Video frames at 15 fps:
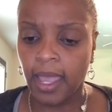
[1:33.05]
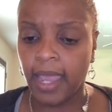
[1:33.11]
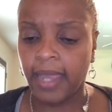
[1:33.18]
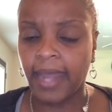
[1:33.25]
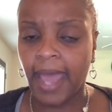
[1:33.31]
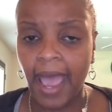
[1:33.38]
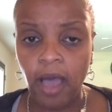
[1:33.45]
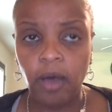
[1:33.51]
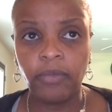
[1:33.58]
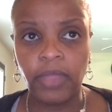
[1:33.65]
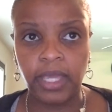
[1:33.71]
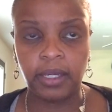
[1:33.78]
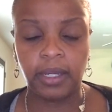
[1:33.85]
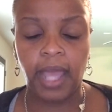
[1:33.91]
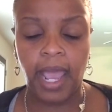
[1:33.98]
and how
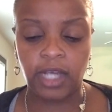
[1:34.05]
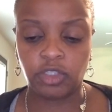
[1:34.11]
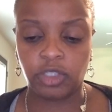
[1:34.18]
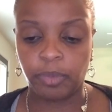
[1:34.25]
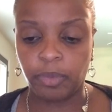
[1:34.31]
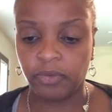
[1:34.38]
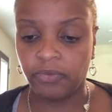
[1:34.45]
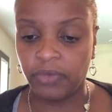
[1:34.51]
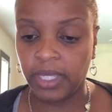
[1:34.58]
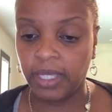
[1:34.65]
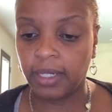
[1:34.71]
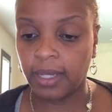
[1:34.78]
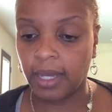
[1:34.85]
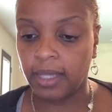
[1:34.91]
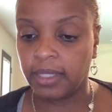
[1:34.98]
they could actually
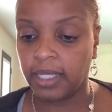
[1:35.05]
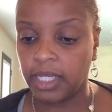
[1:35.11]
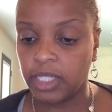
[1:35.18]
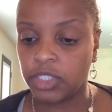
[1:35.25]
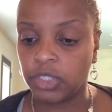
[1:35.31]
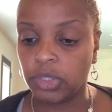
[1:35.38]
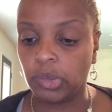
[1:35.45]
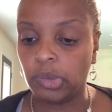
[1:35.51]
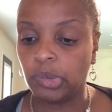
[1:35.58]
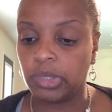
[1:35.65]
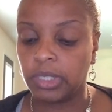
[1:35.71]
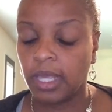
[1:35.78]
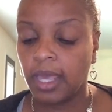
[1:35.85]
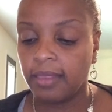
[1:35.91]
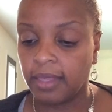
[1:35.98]
prevent the
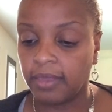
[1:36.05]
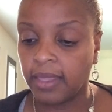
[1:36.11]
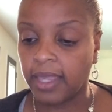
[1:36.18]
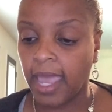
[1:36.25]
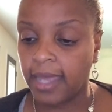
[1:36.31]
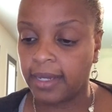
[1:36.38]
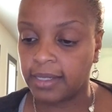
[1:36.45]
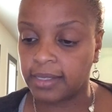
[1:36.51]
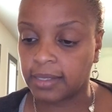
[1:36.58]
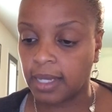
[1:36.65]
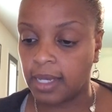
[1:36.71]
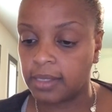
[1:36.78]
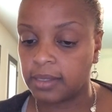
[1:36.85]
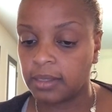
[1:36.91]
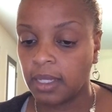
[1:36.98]
issues that they had
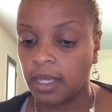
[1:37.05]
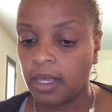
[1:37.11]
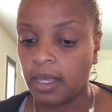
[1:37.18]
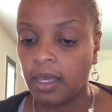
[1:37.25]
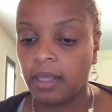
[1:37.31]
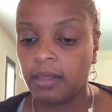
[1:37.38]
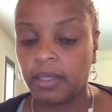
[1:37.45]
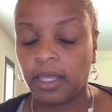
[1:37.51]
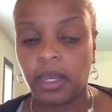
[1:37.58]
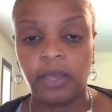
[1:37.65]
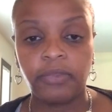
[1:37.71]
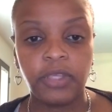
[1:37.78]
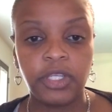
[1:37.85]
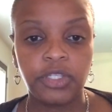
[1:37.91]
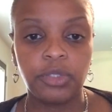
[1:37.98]
discussed. Their
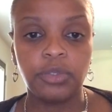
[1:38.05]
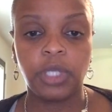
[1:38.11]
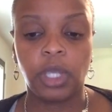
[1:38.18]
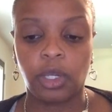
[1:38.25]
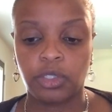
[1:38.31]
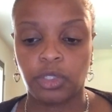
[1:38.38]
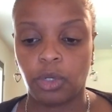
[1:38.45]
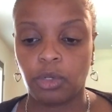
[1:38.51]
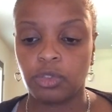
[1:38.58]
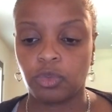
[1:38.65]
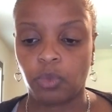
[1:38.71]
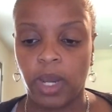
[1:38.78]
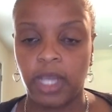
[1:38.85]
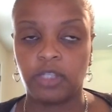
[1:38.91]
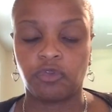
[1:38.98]
health issues and
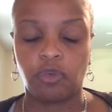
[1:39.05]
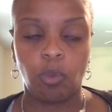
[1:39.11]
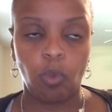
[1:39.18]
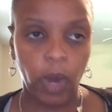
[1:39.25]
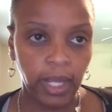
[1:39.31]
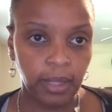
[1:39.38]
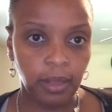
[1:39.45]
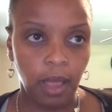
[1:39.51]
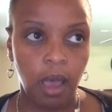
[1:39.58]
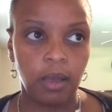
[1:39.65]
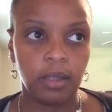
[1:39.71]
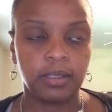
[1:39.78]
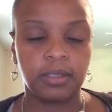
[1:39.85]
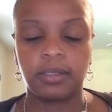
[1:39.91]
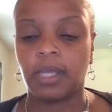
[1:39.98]
concerns range from weight
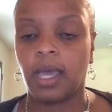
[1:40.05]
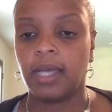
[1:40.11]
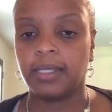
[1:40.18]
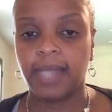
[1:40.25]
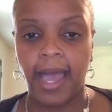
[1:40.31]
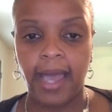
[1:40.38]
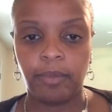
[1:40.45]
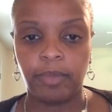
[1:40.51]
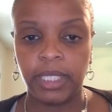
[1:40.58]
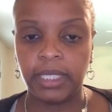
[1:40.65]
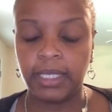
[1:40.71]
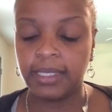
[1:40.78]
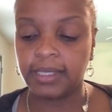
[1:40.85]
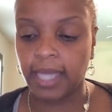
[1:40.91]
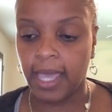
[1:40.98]
loss,
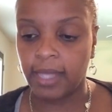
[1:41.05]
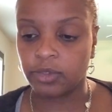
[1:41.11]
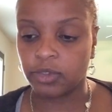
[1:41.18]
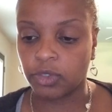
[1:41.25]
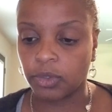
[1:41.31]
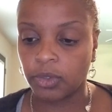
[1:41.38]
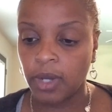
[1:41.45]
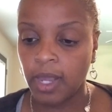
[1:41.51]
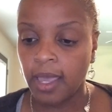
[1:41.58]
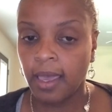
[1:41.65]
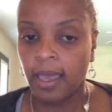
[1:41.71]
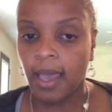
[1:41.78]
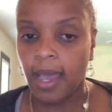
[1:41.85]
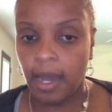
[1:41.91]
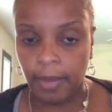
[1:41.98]
diabetes, cancer,
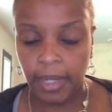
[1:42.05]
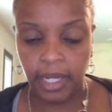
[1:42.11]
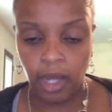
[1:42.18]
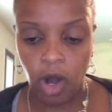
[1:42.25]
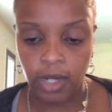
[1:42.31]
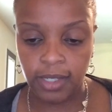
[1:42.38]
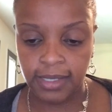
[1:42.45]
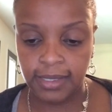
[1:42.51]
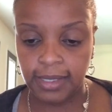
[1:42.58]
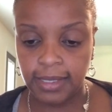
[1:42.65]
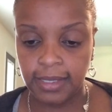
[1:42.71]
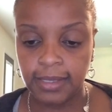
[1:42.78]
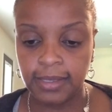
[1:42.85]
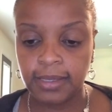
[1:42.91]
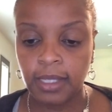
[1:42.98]
and heart
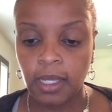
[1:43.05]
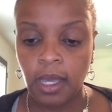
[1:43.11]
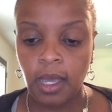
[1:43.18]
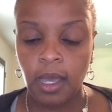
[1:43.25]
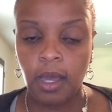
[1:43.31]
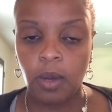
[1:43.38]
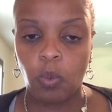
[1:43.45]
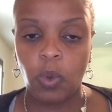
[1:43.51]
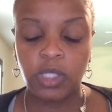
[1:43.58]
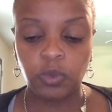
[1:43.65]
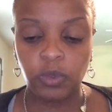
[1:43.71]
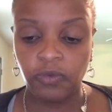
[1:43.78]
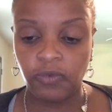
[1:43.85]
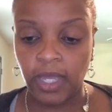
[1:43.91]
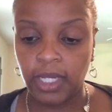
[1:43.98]
disease.
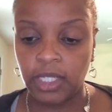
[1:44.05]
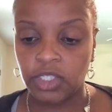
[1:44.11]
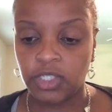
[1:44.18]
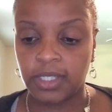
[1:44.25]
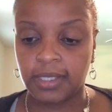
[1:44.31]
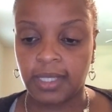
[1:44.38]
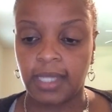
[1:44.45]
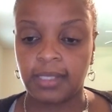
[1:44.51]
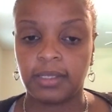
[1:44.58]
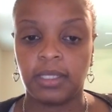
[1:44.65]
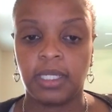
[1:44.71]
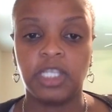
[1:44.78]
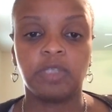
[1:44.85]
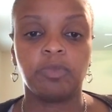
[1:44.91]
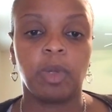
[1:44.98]
Once we finished
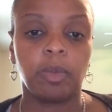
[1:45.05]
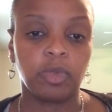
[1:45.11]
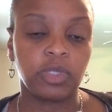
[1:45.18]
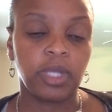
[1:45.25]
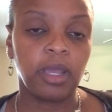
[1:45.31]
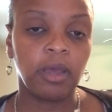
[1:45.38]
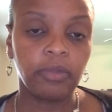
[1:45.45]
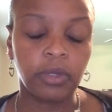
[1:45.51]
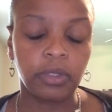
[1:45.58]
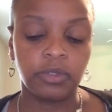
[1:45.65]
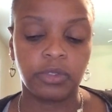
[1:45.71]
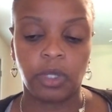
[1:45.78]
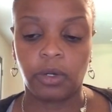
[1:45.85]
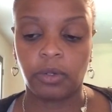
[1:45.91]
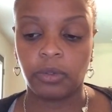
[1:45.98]
discussing each member's health
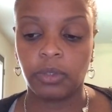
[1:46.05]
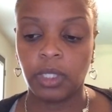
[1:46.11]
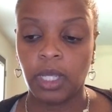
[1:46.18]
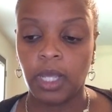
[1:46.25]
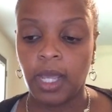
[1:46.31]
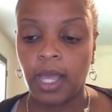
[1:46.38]
concern,